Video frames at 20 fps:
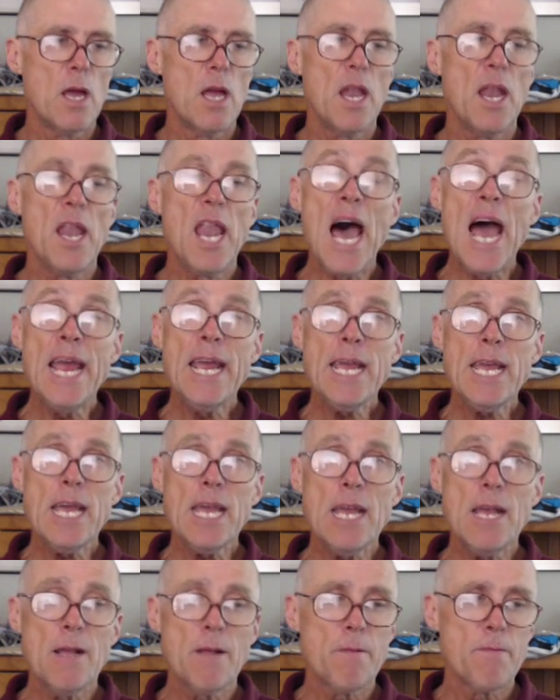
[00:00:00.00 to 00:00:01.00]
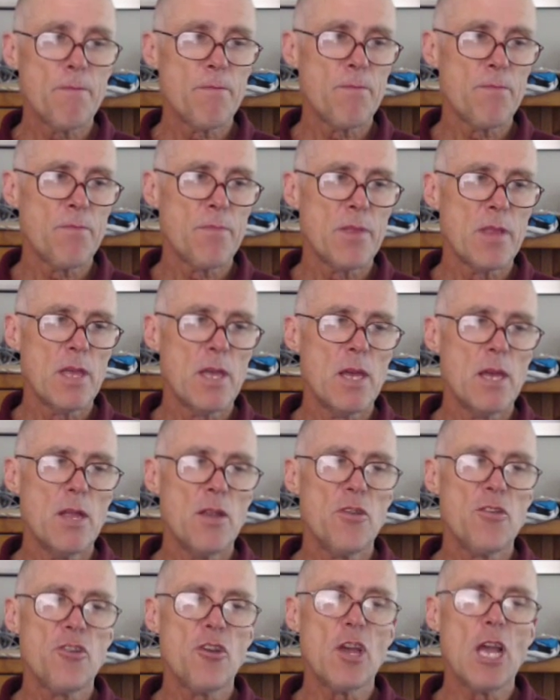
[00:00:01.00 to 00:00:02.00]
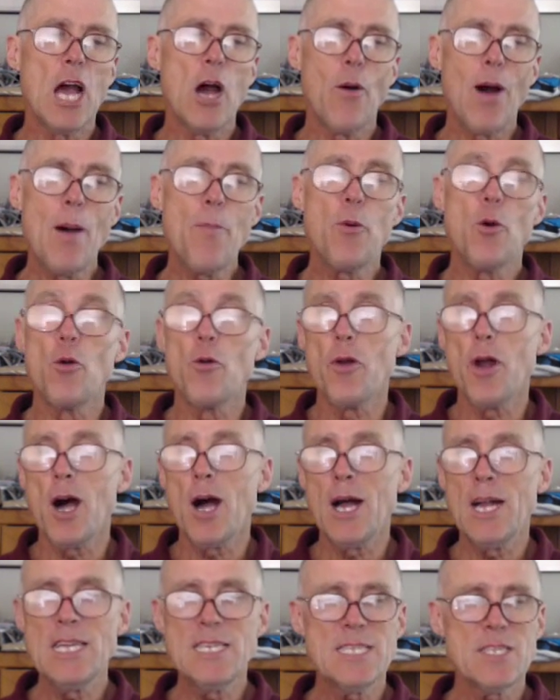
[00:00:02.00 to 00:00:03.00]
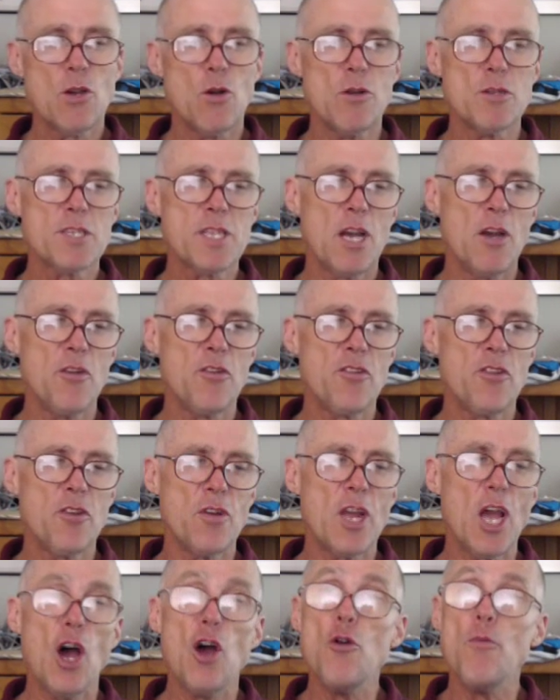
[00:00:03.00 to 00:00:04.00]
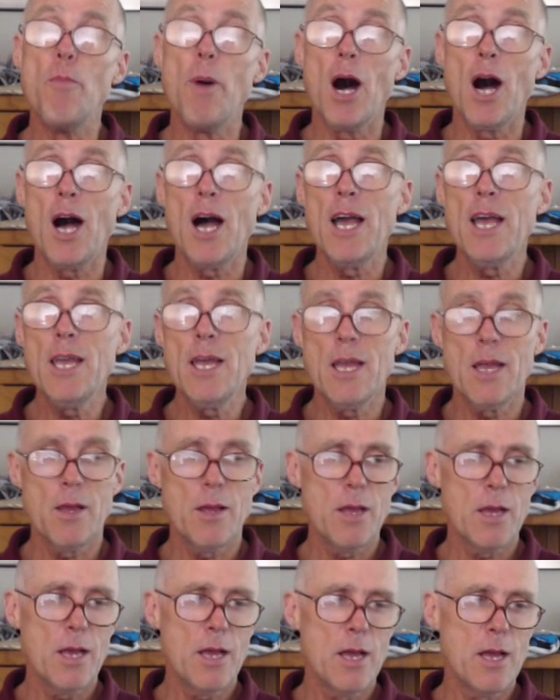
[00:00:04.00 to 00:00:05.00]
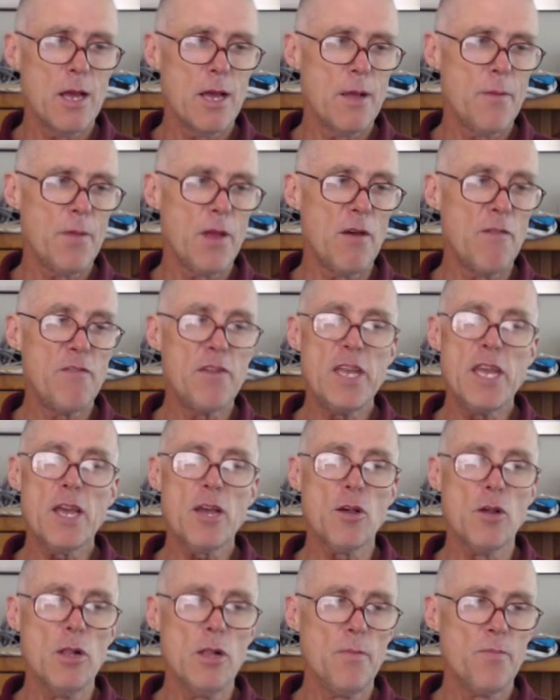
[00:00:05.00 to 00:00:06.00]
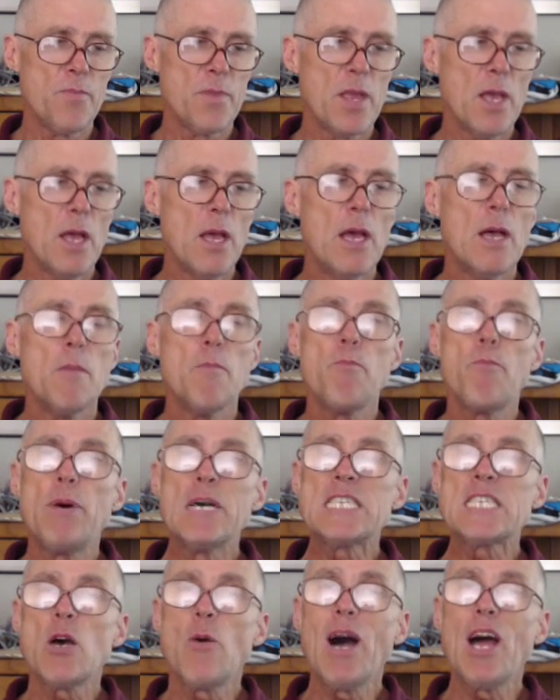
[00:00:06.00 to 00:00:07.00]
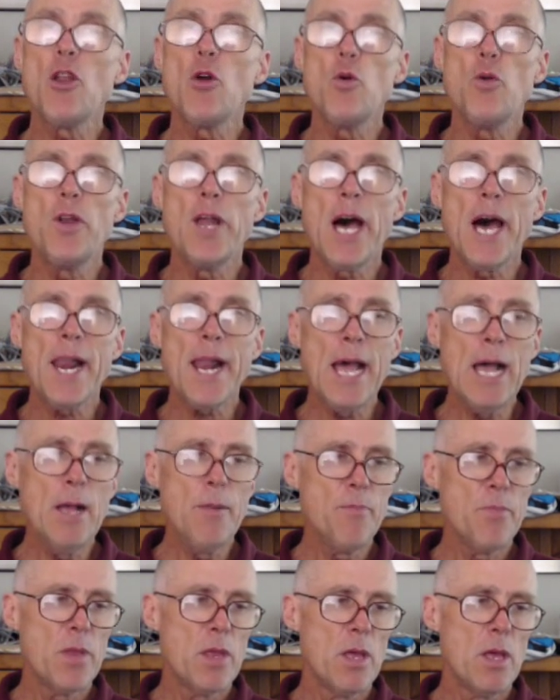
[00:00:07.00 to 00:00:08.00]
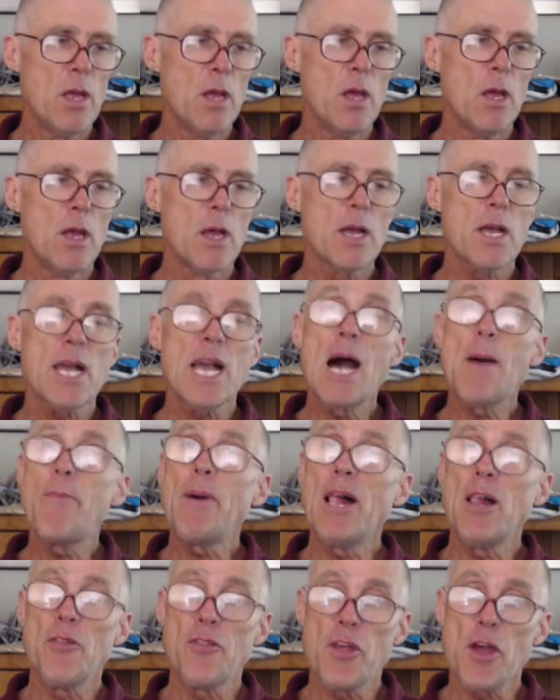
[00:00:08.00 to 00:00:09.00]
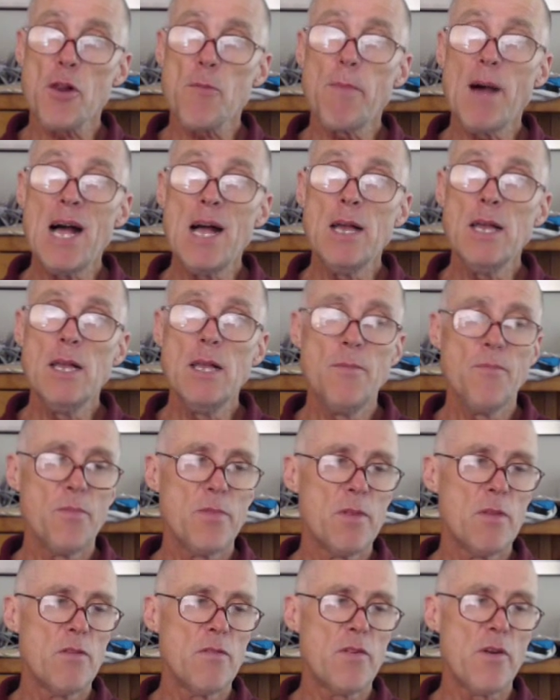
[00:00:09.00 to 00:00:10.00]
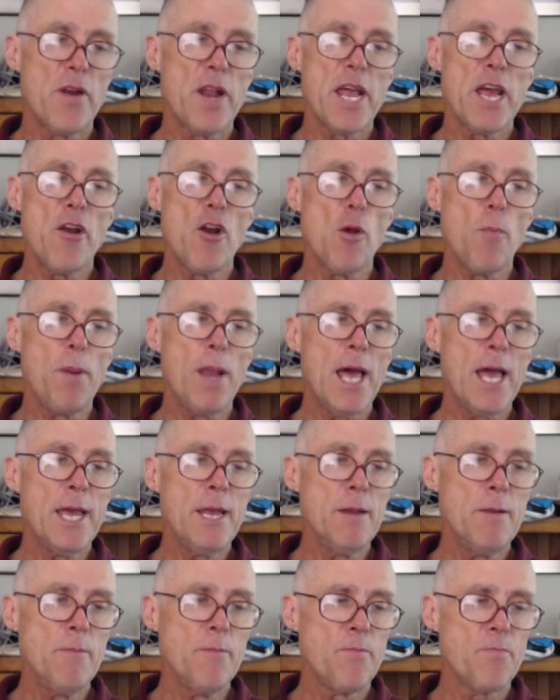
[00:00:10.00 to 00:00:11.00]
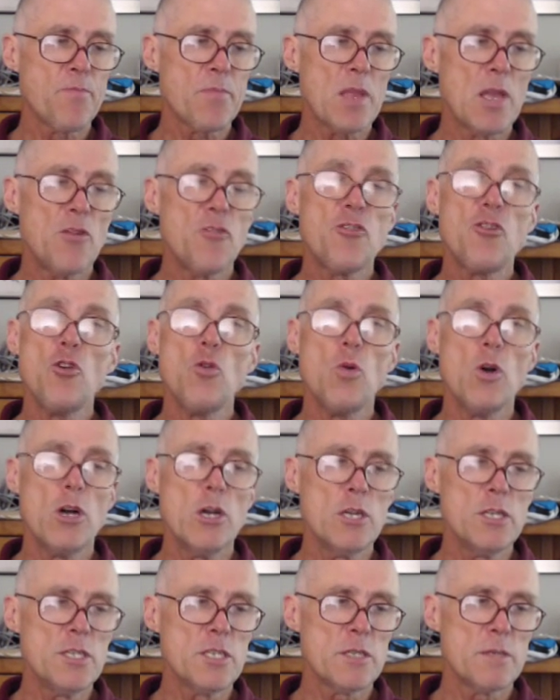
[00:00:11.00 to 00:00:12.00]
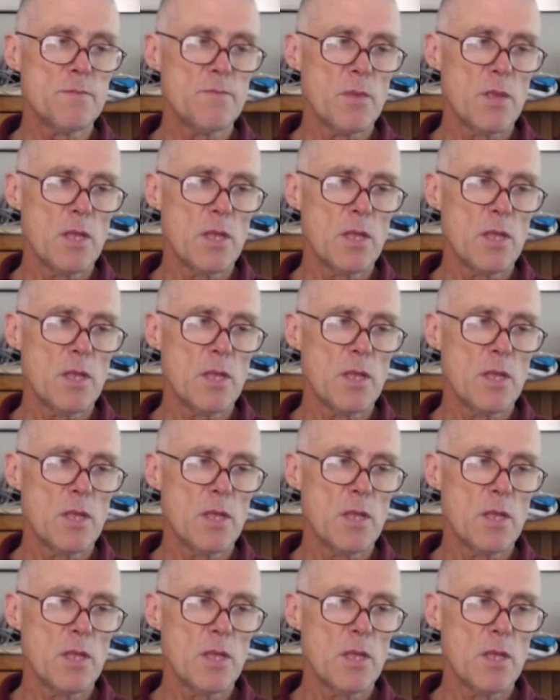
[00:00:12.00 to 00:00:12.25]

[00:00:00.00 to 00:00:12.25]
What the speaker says: Naik, to go up or rise, also to go by a vehicle. Pesawat udara, kapal terbang, for an aeroplane, 2 words.